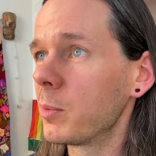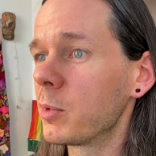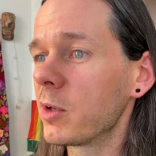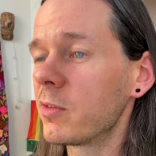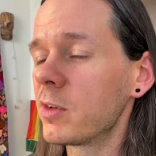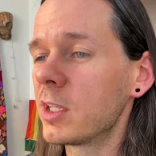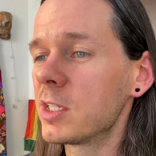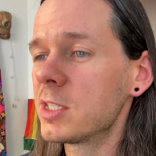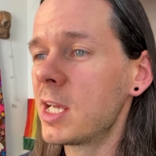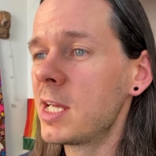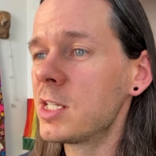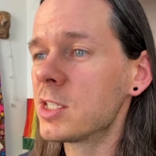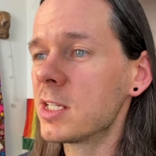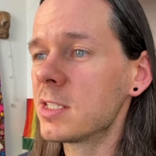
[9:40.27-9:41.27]
preview the
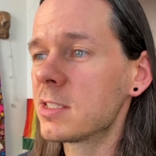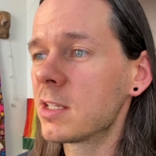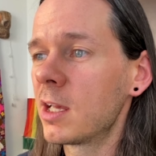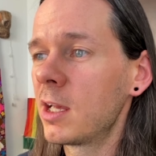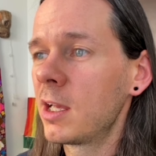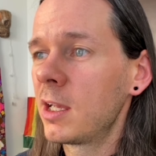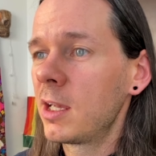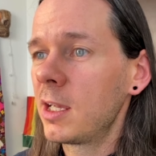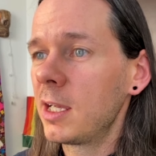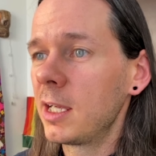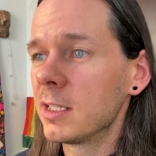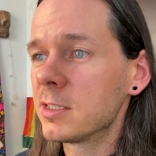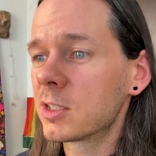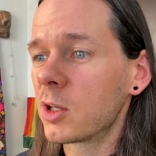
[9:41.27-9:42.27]
changes,
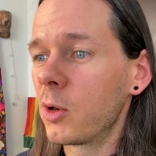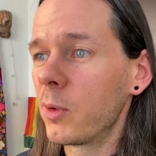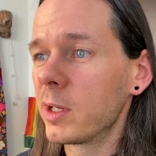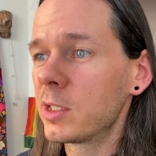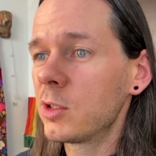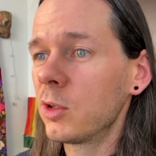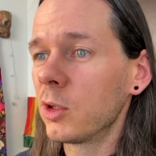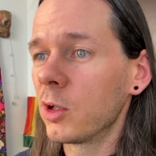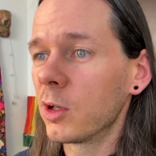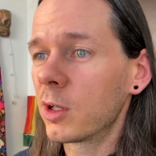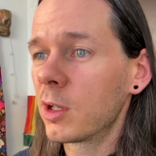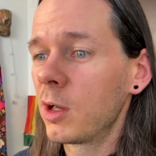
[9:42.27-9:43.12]
it's going to look